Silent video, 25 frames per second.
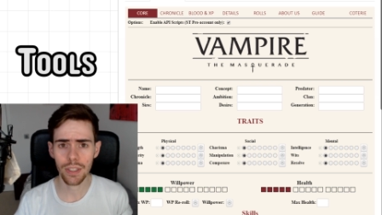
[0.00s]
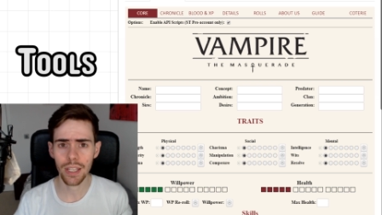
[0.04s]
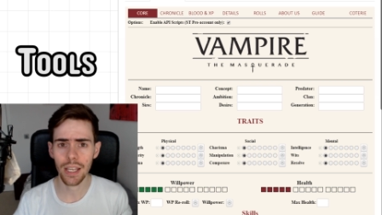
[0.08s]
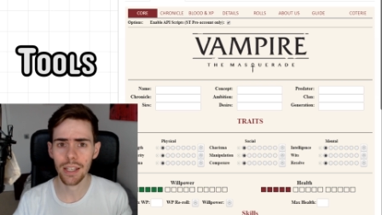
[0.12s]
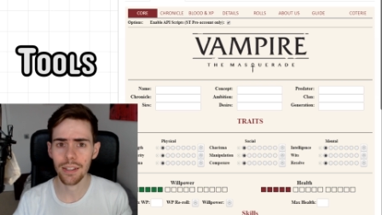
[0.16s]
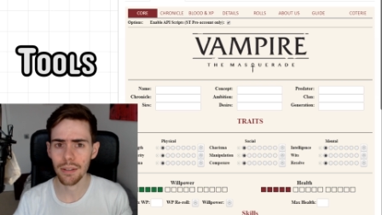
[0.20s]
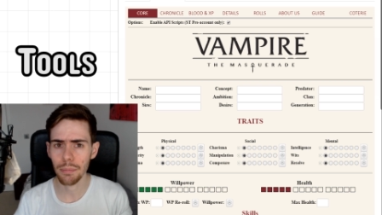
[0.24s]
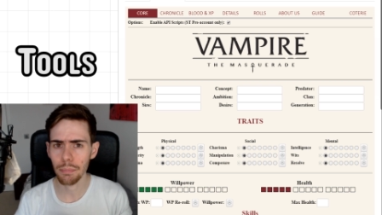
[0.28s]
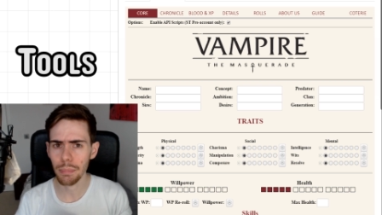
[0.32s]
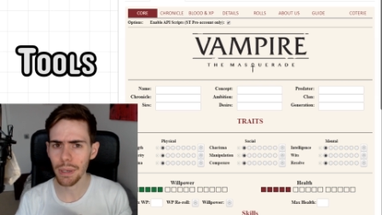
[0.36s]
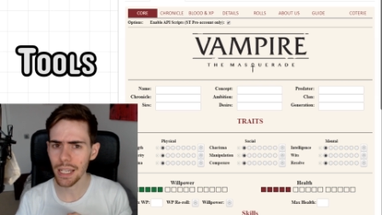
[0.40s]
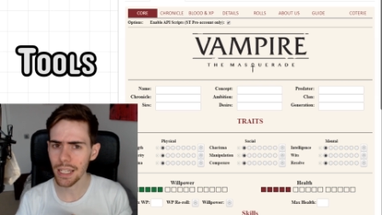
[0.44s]

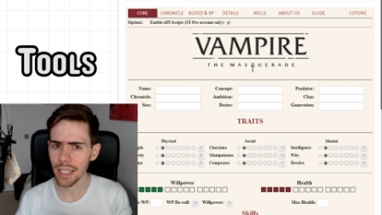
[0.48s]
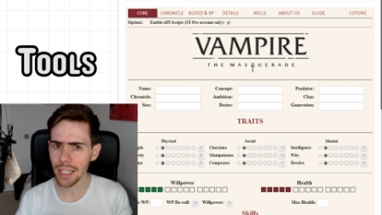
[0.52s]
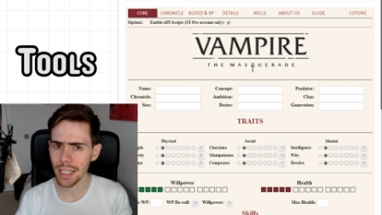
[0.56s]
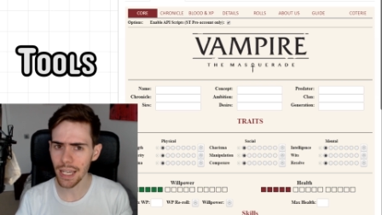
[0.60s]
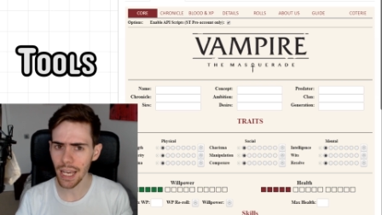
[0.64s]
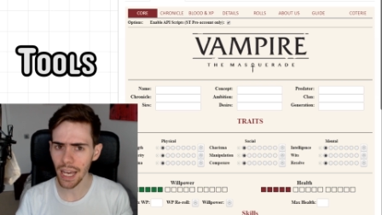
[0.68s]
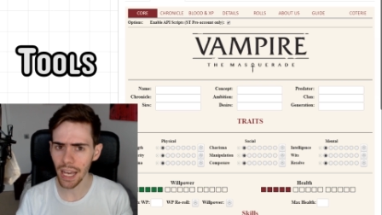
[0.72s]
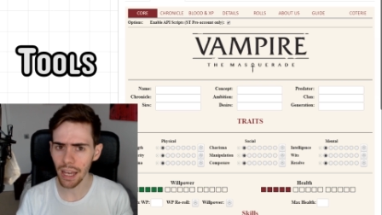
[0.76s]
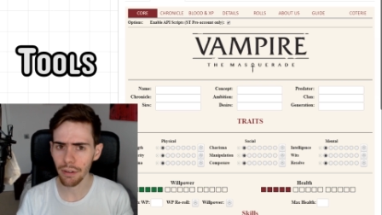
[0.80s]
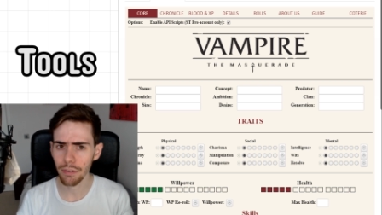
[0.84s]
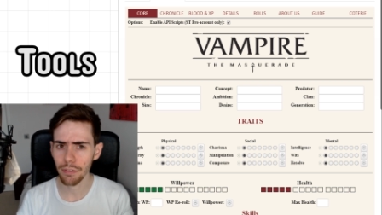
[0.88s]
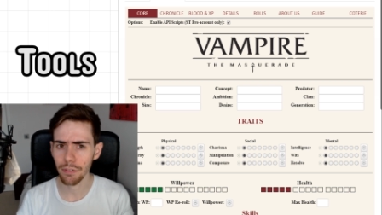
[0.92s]
There's a
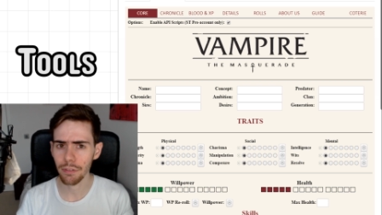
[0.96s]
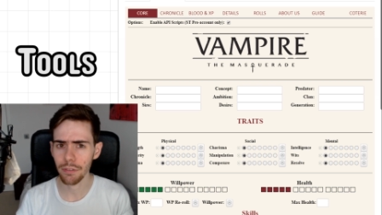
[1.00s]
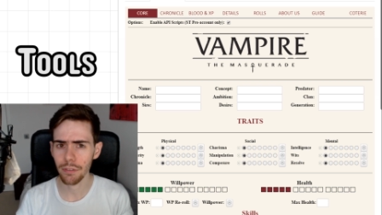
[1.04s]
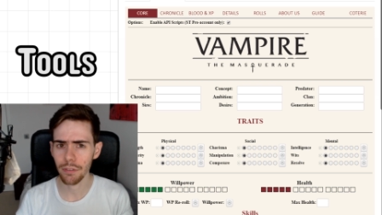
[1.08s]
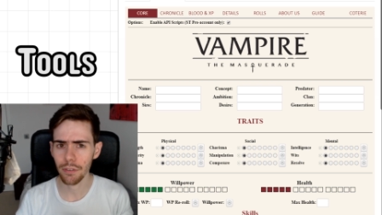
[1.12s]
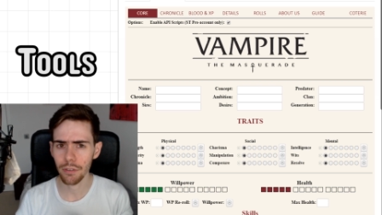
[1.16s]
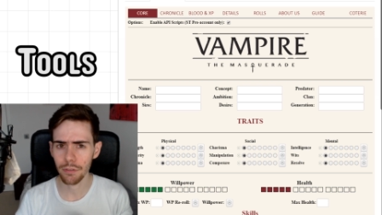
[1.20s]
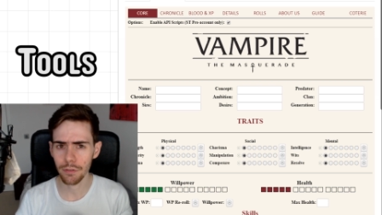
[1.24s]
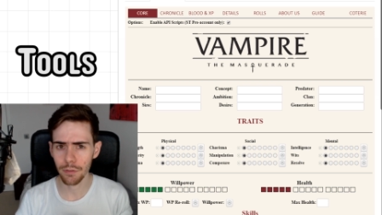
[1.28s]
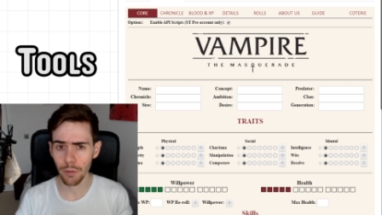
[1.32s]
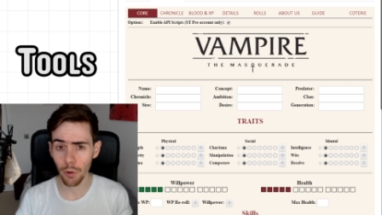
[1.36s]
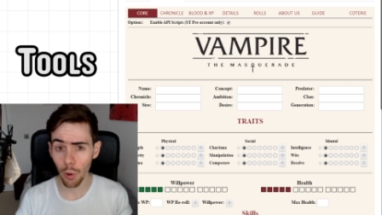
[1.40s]
PDF
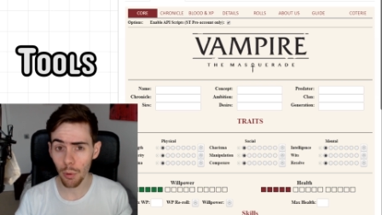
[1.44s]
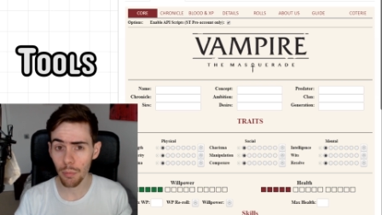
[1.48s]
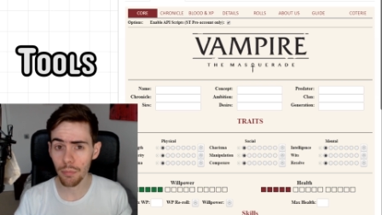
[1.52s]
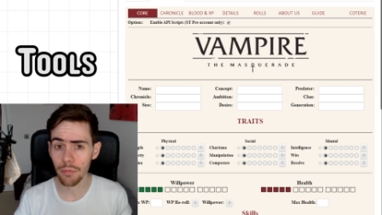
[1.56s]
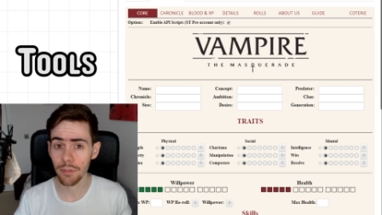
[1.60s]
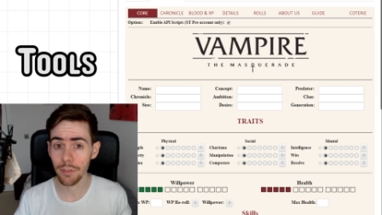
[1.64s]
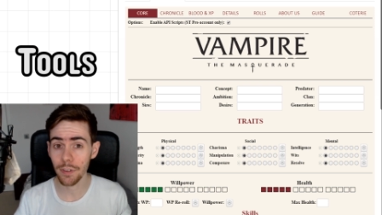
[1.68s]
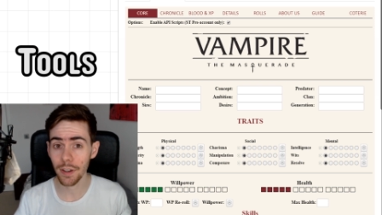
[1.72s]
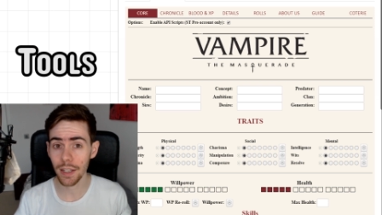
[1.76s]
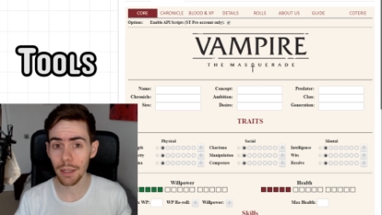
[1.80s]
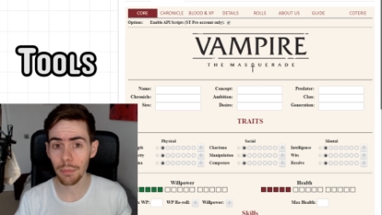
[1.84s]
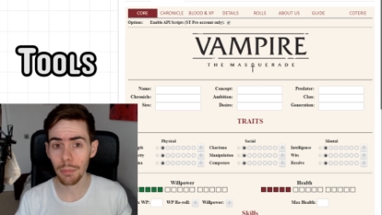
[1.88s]
form
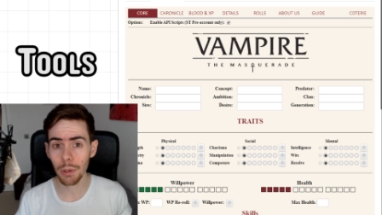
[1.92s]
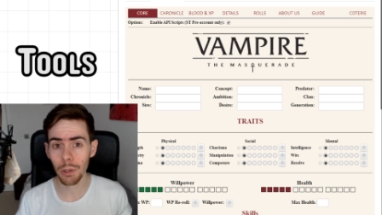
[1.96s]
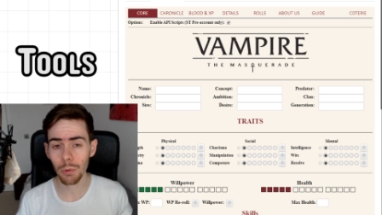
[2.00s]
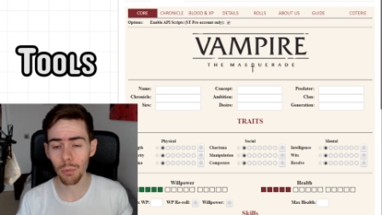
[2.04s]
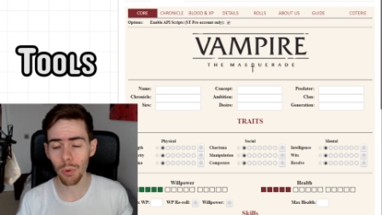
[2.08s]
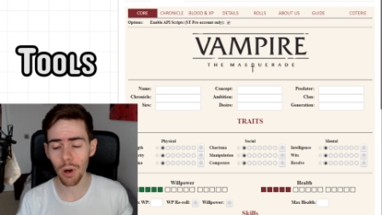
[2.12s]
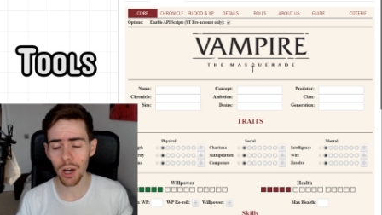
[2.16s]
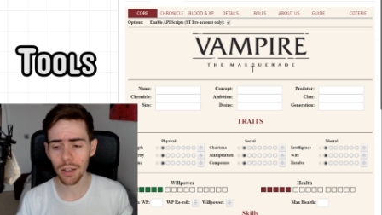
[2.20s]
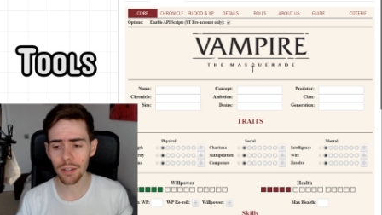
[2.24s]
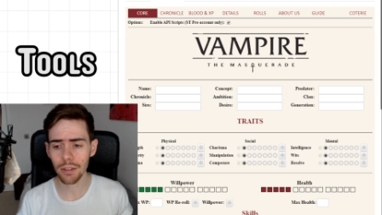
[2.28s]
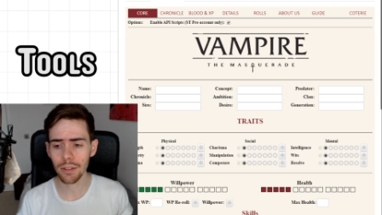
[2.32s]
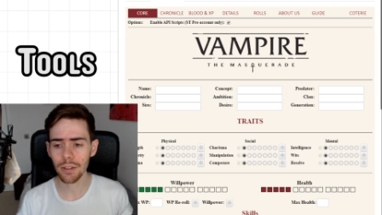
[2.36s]
fillable
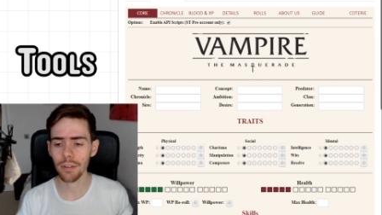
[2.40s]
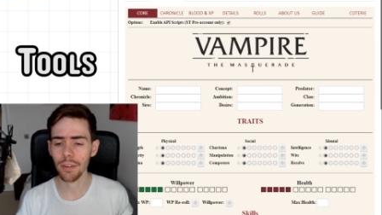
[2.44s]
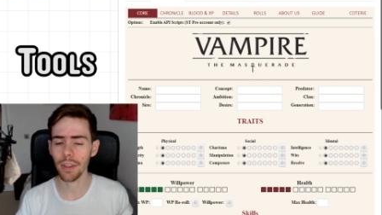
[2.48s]
one